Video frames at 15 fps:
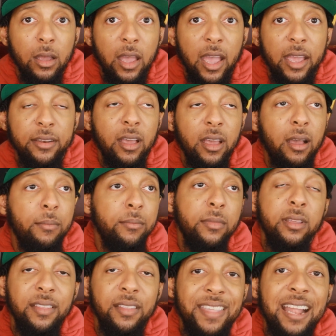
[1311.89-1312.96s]
And um,
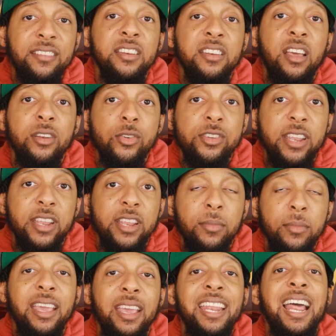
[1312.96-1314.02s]
that's an
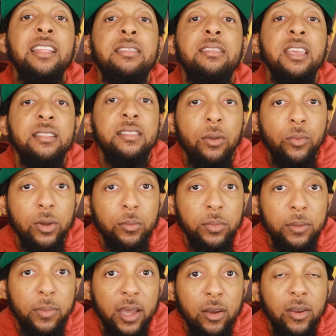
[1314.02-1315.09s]
understatement. And I think they will
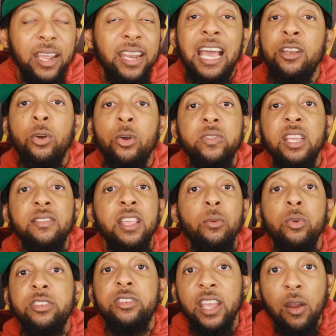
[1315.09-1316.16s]
be better. And I don't think they
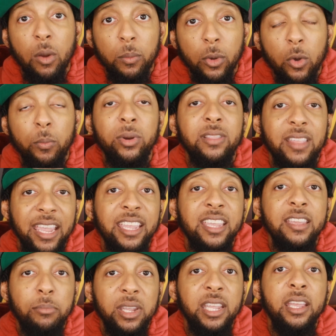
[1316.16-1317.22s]
were terrible, but they
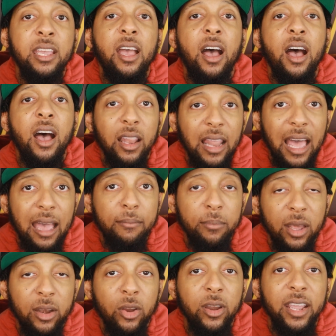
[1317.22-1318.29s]
can be a lot
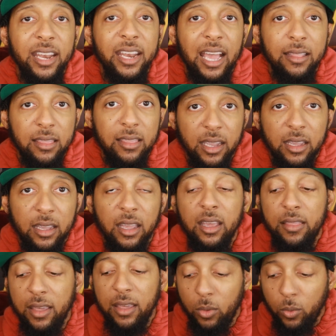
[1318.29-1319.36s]
better. And I think
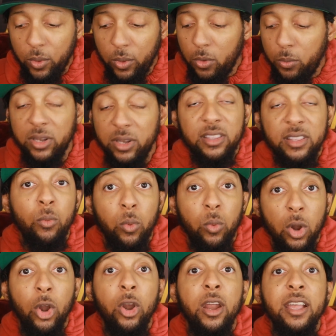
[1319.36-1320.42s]
they will. But they
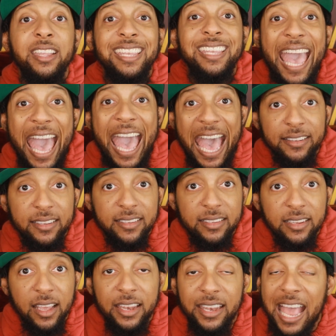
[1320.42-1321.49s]
were
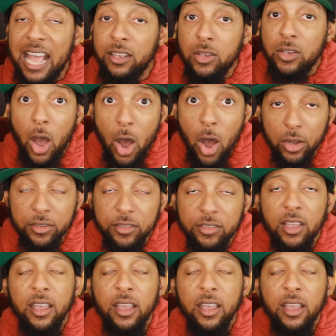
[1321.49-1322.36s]
cats, not dogs.